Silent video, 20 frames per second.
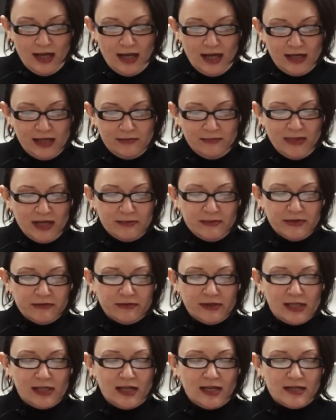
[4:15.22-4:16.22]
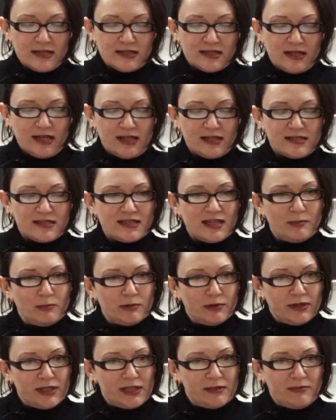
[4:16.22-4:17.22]
And it made me realize that I had
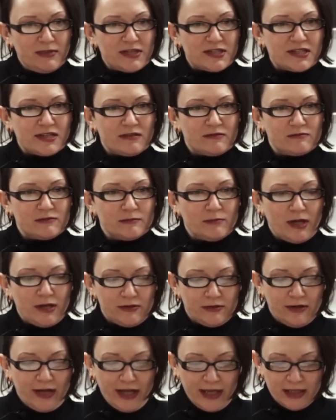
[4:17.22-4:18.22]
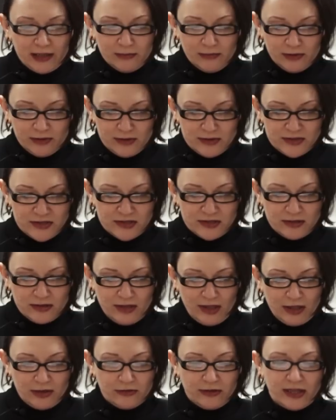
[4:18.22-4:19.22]
separated myself from other animals
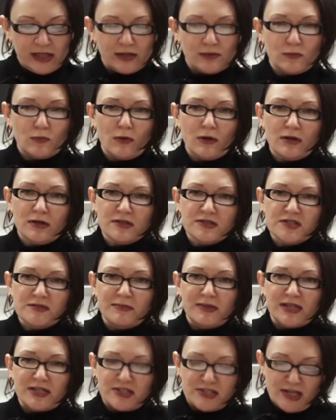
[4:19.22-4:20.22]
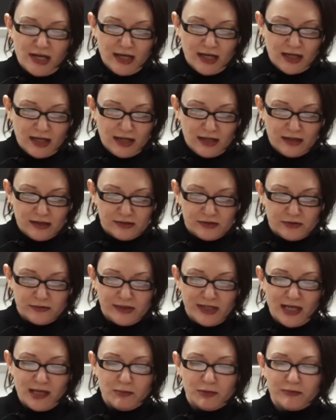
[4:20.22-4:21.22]
and created walls in my psyche to
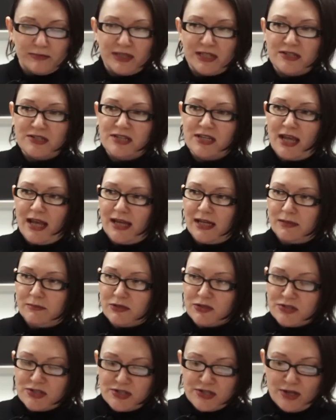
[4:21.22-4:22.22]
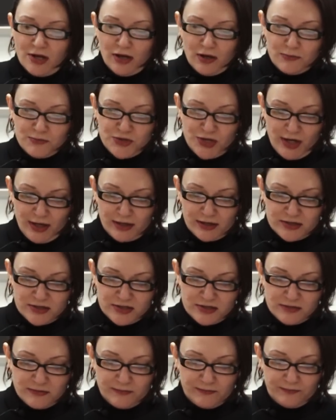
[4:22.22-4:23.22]
enable me to see animals as
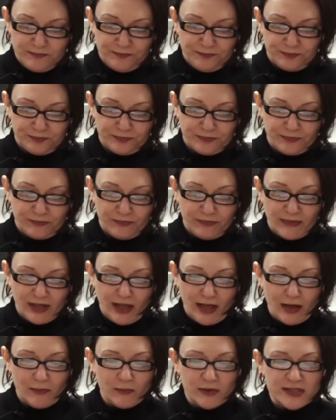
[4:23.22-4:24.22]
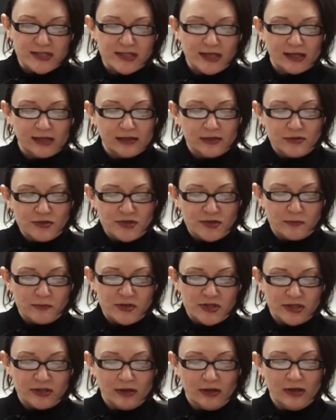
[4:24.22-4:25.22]
objects. And once that illusion
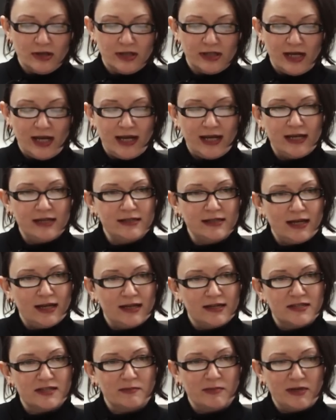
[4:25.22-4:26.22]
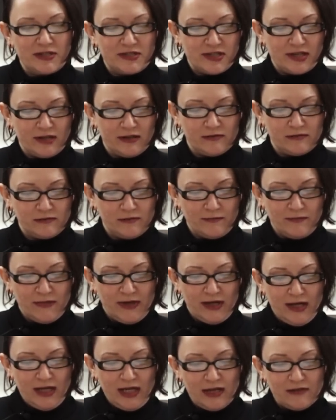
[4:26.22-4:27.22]
was gone, I had to ask myself
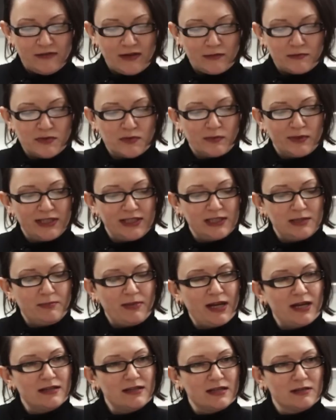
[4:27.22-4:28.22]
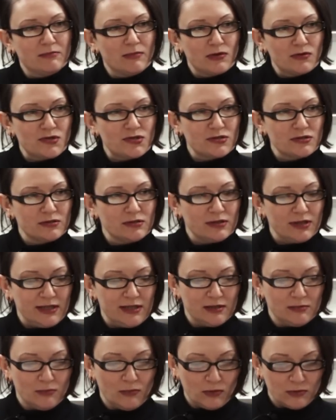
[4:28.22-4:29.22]
if I was willing to pay the emotional
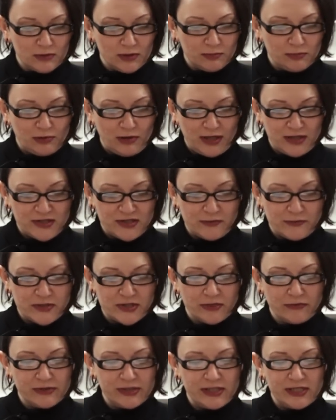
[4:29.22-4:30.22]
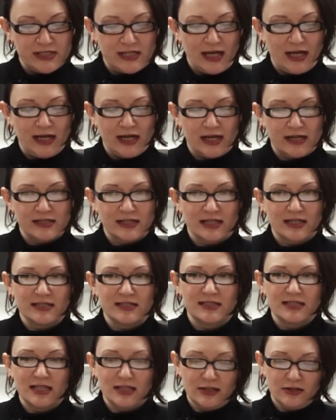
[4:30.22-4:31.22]
and the moral price it was going to take to
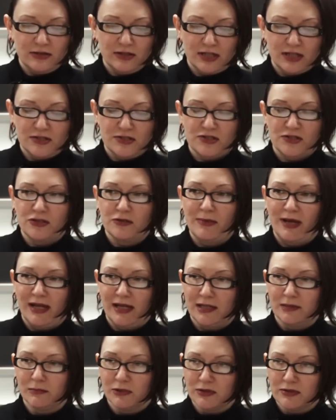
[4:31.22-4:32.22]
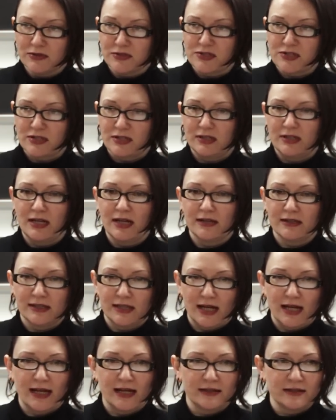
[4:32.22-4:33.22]
continue to consume animals now
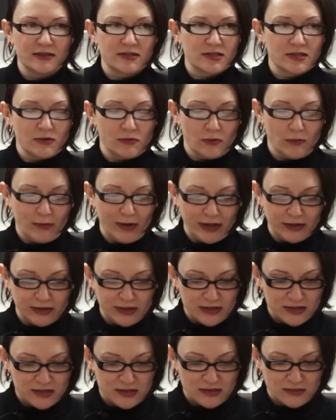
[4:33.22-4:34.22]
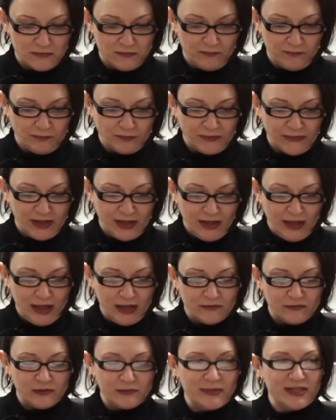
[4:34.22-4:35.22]
that I had this new awareness.
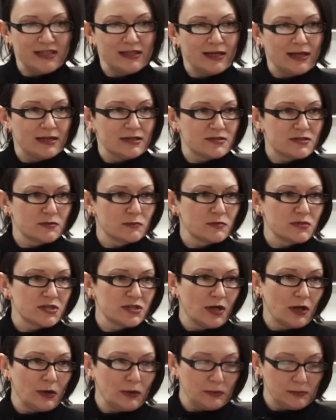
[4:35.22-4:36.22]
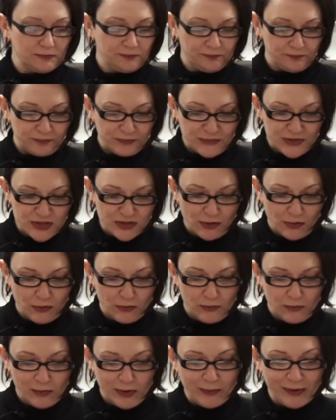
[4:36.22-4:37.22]
And for me, the answer was no.
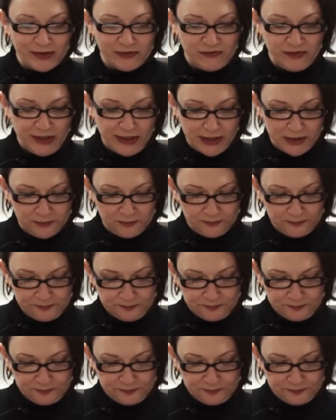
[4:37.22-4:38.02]
So we went vegan.